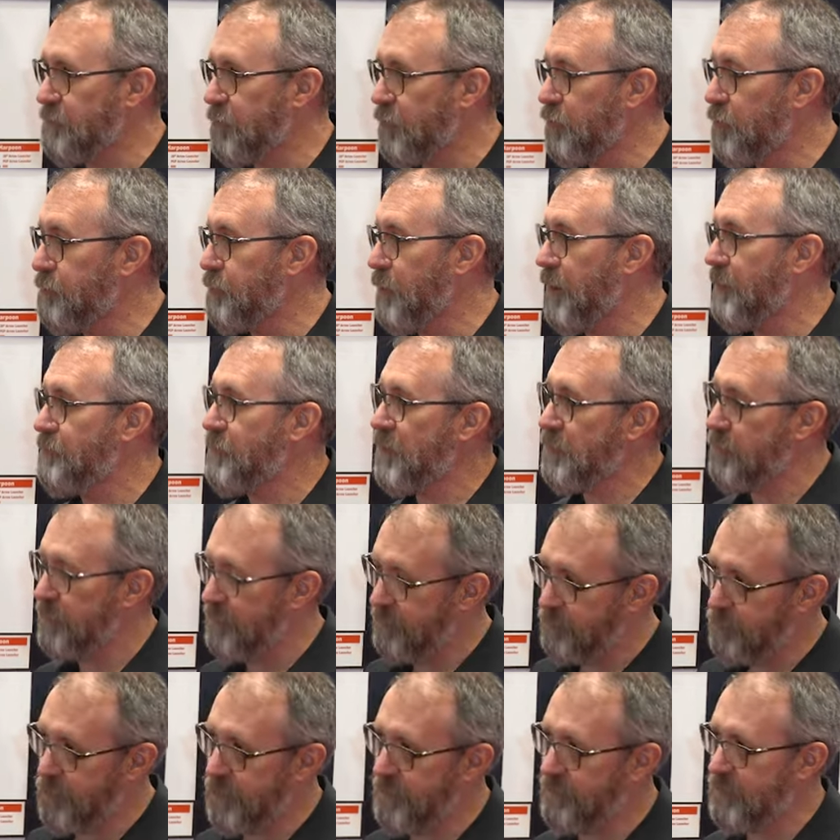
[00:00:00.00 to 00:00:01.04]
bullpup that
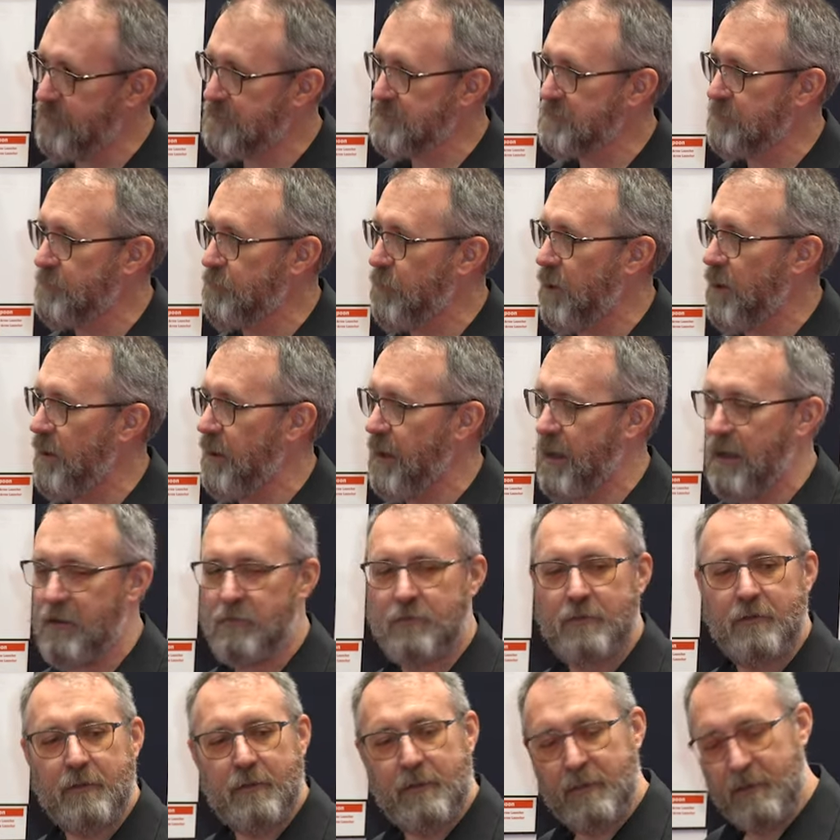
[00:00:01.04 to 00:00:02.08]
we've previously brought out.